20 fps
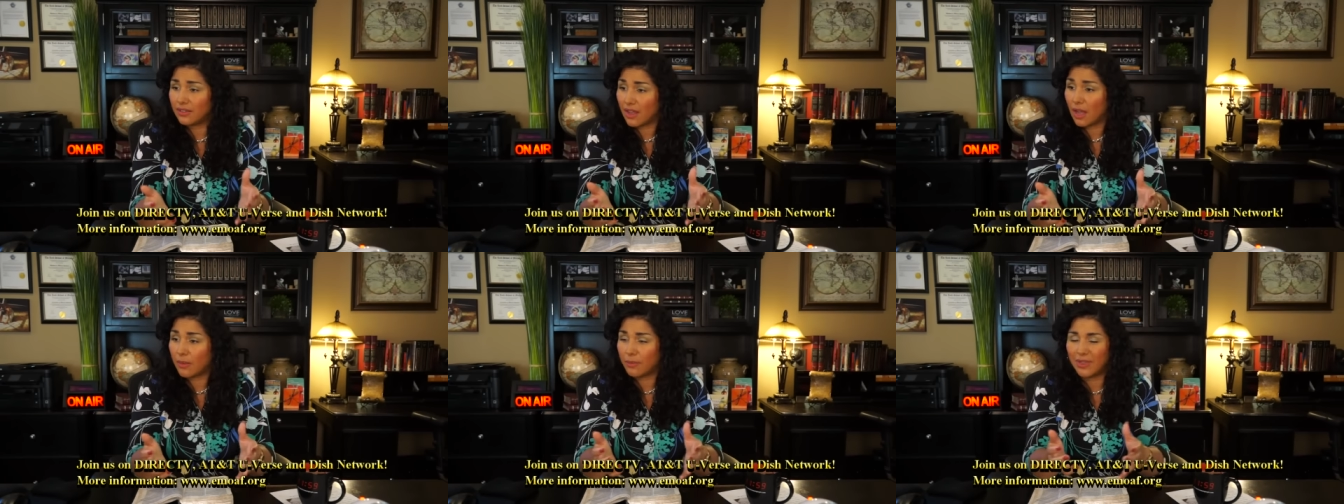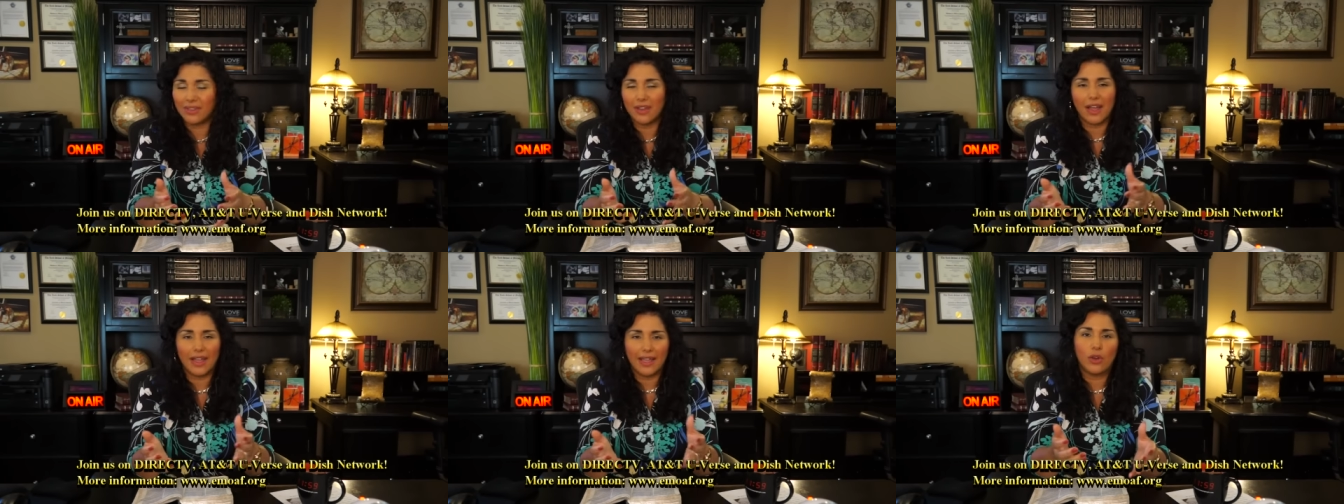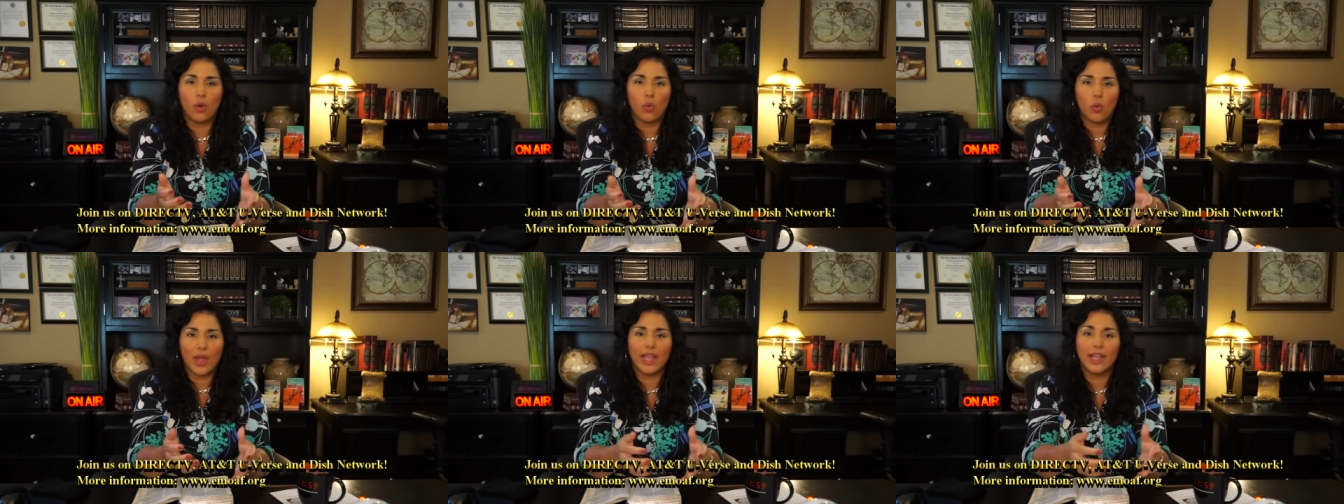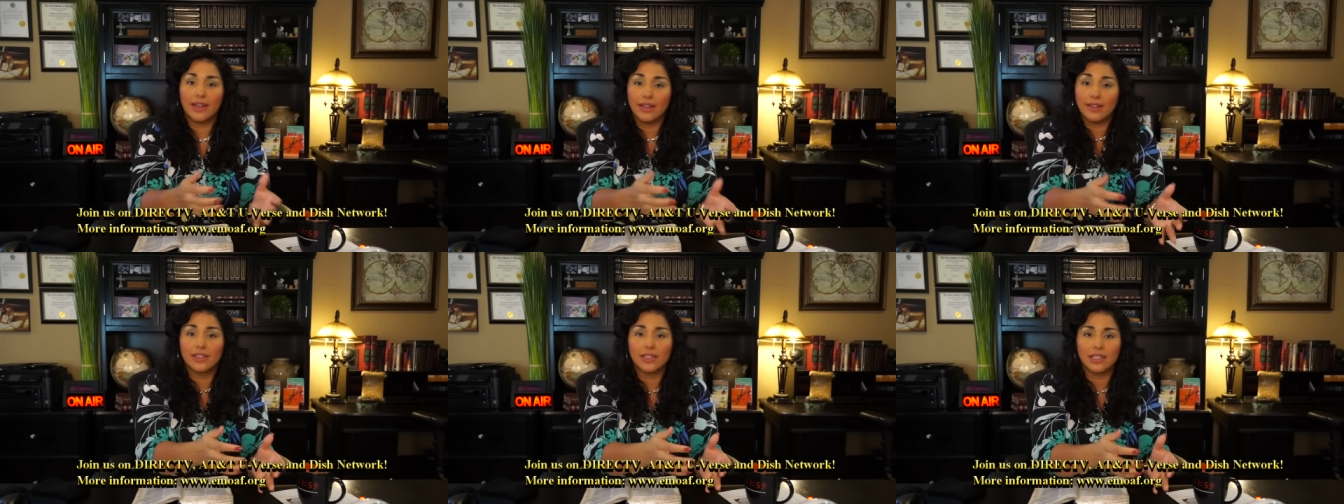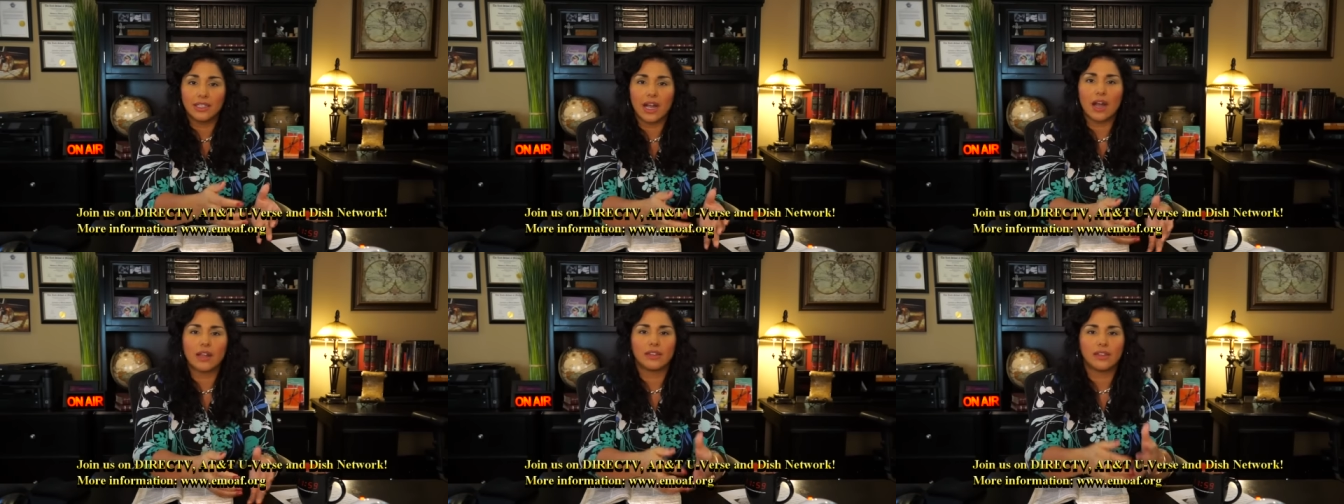It's I mean, not in a way, it is
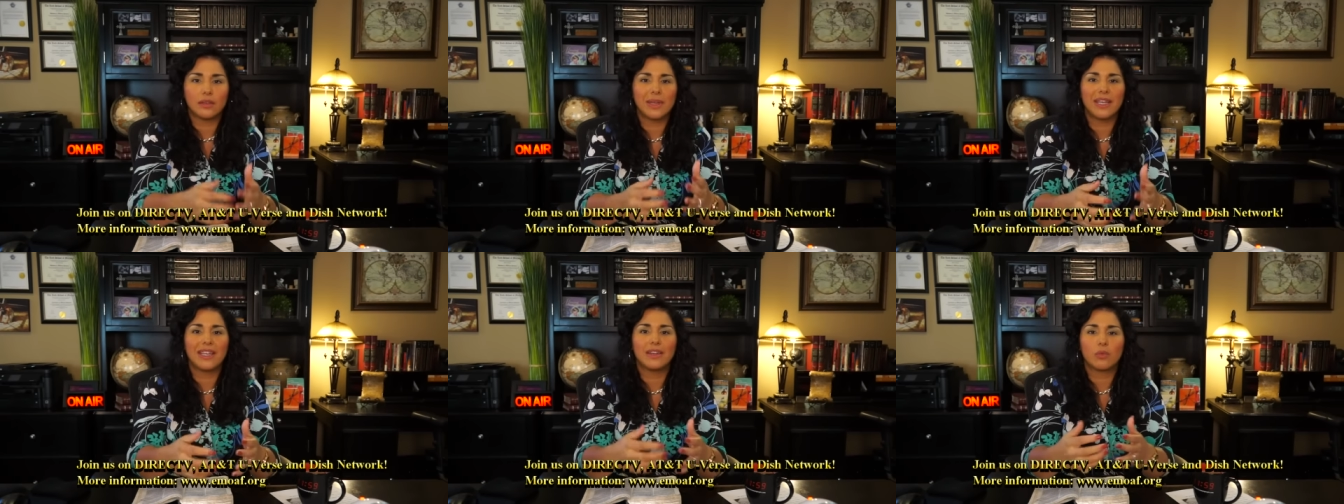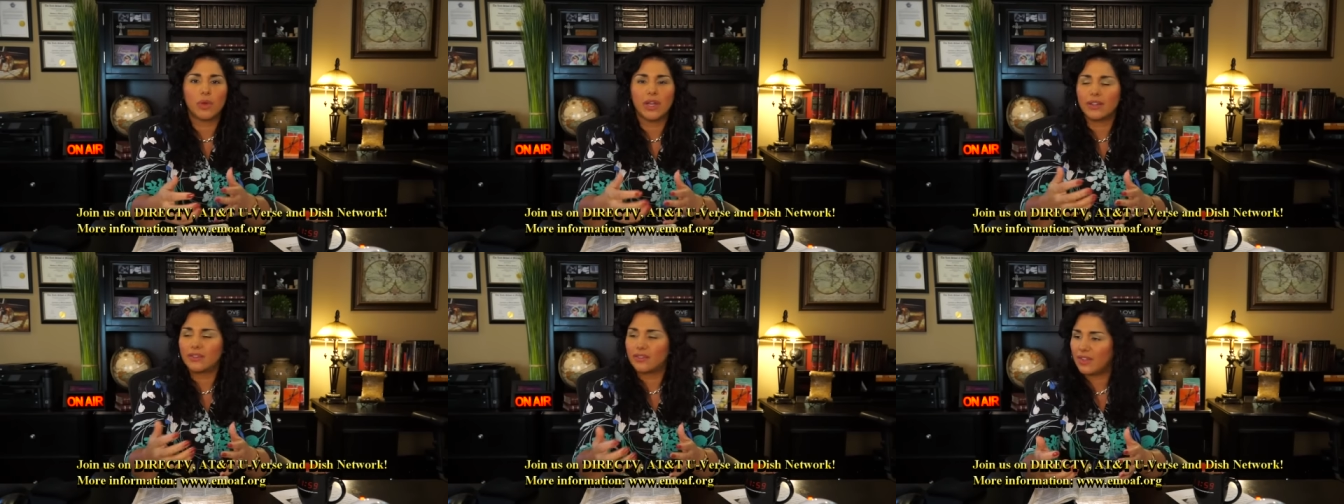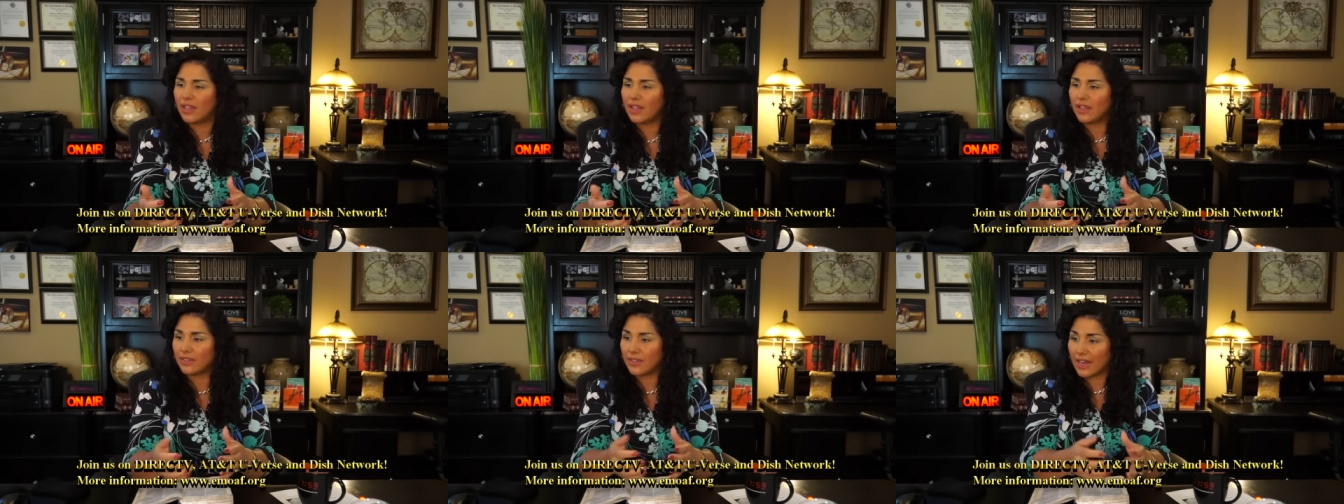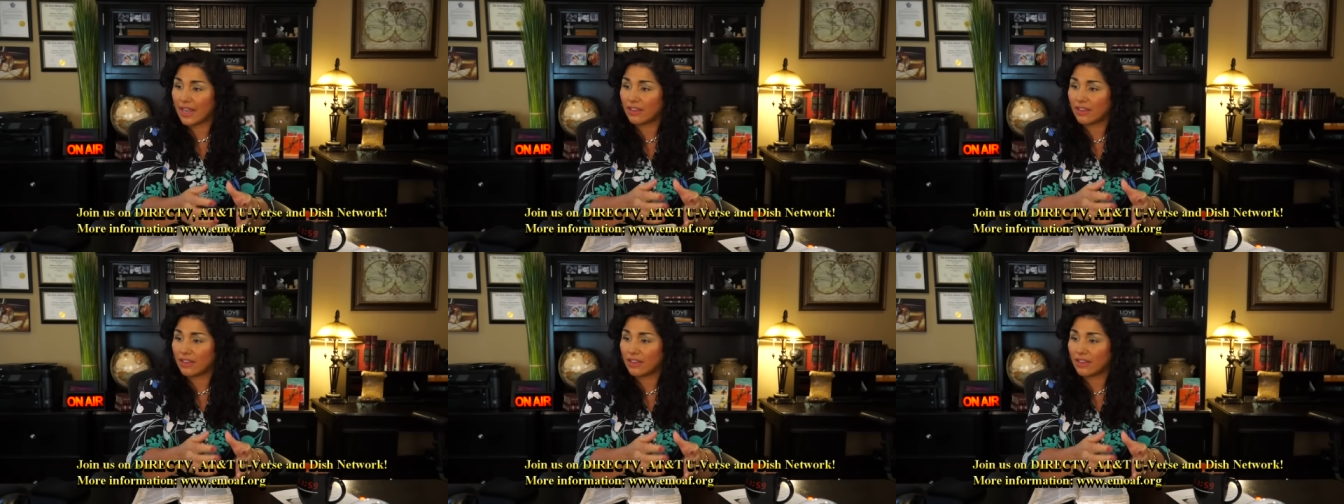ungodly, but in a way, it's death.